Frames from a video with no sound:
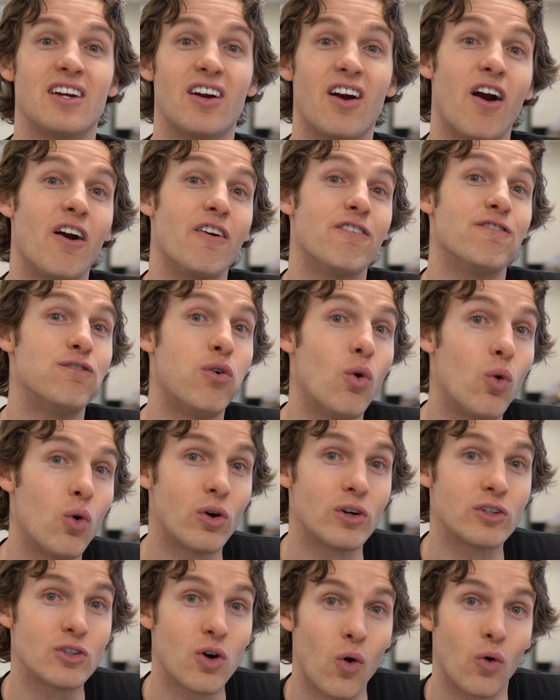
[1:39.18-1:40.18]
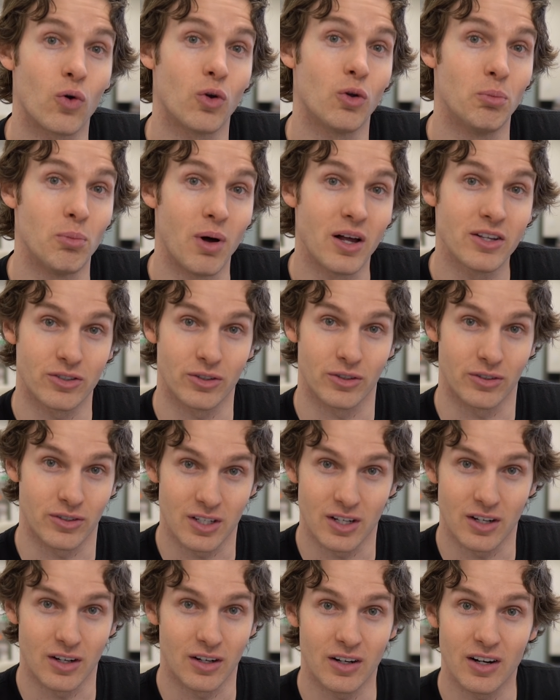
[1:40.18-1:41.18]
there are four total muscles
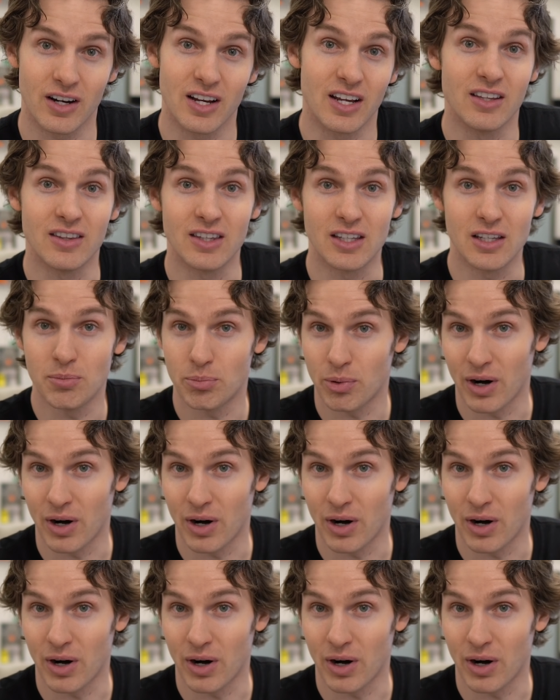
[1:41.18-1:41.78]
here in the